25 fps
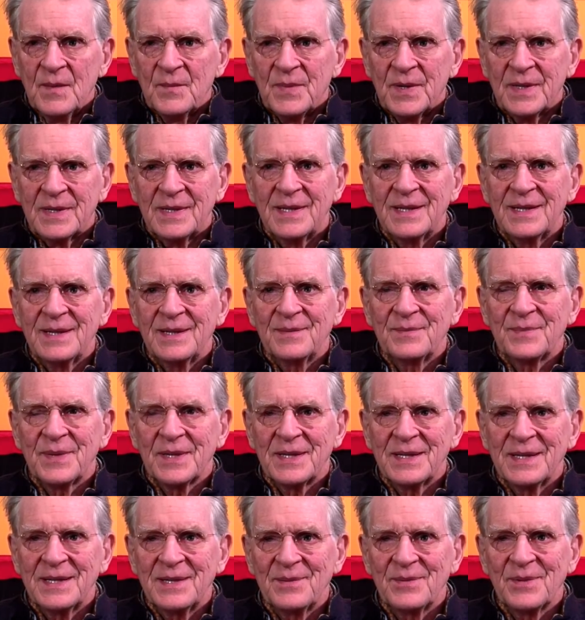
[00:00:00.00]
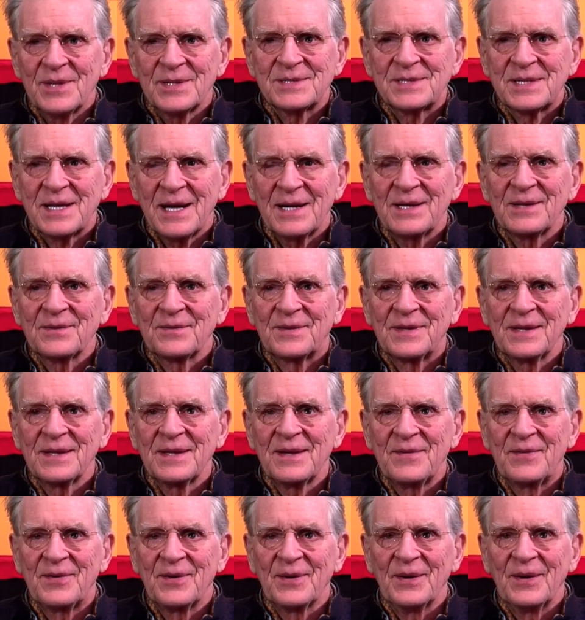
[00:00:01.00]
but he, but he was kind of
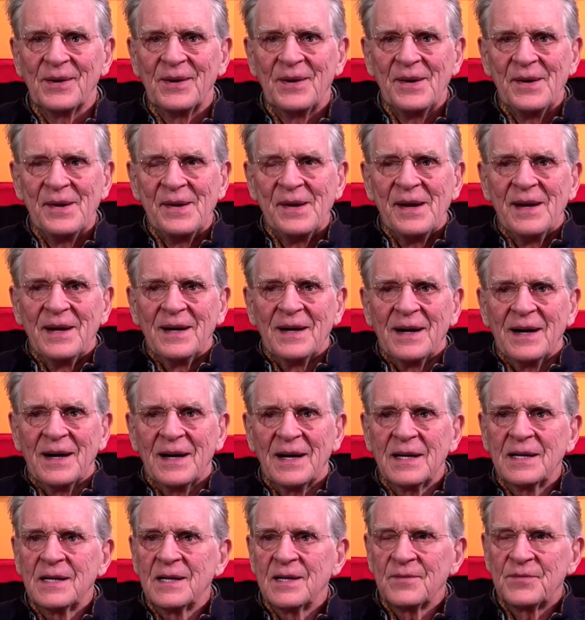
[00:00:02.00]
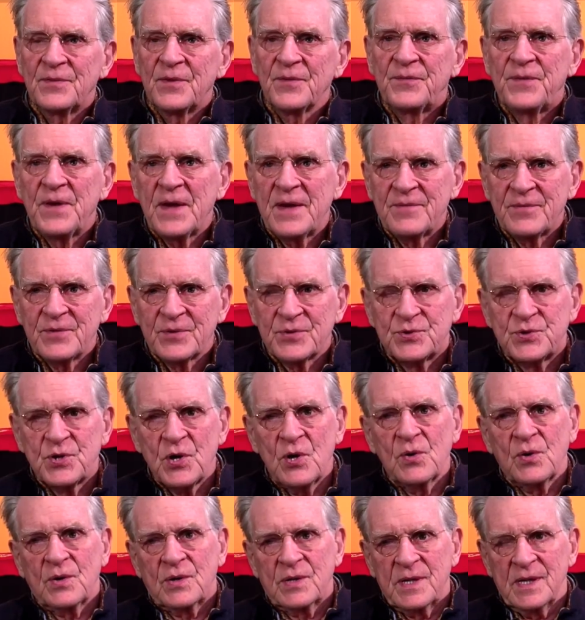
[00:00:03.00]
clever. I love the favorite
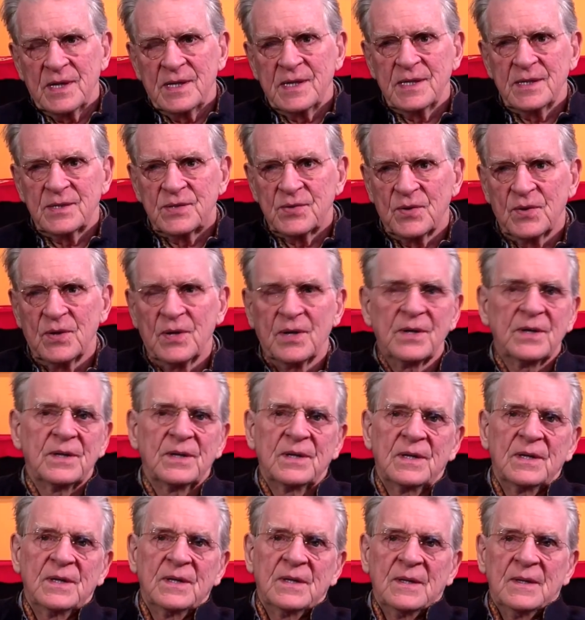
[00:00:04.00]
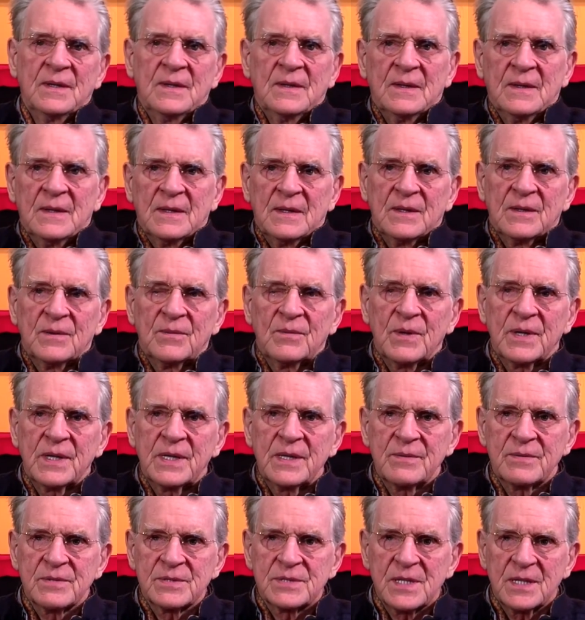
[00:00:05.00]
joke that he taught when
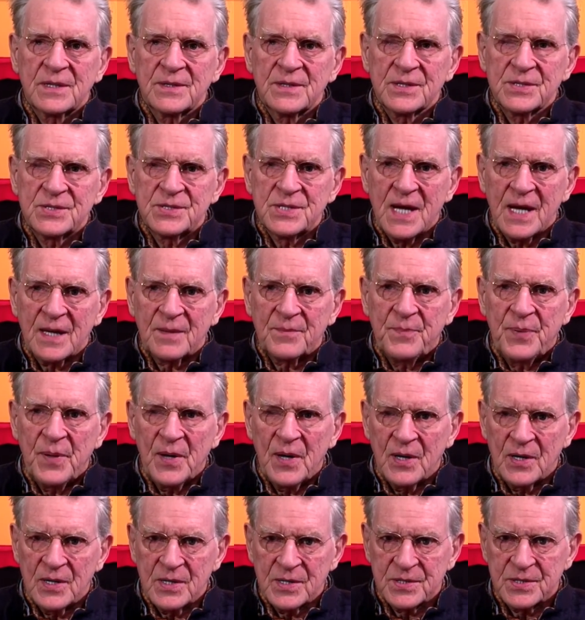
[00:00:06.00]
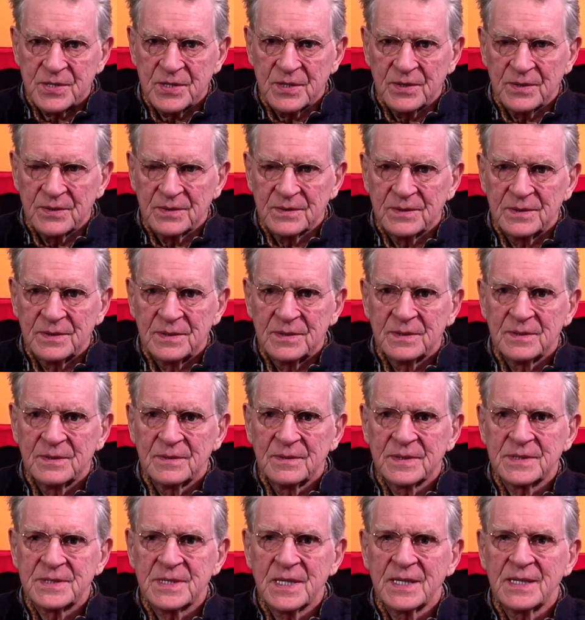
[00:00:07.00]
he was on the Jack Paar show,
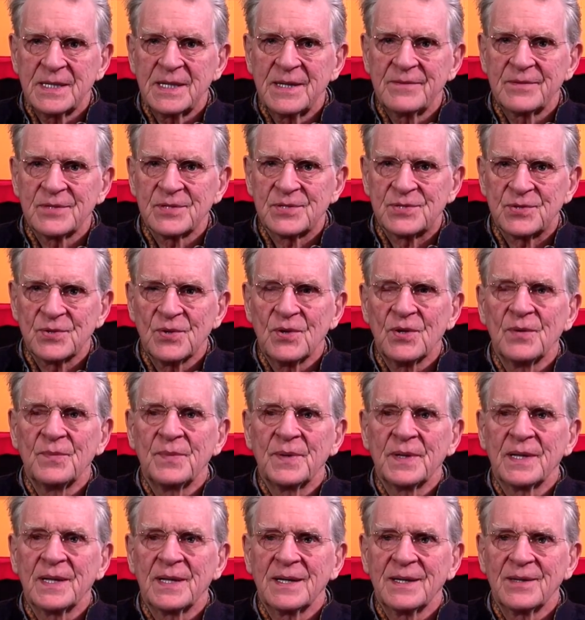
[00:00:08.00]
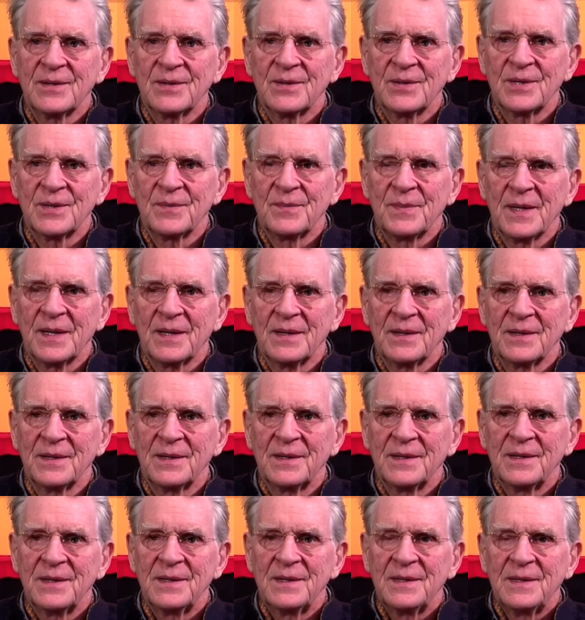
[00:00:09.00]
which I never saw, but I heard about
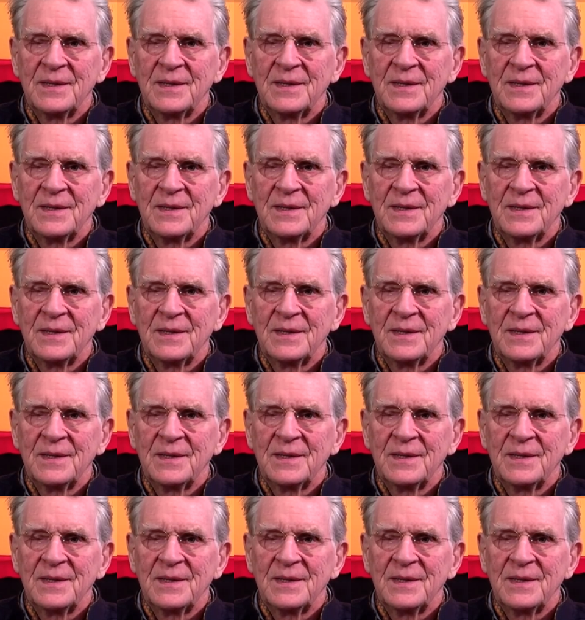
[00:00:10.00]
it,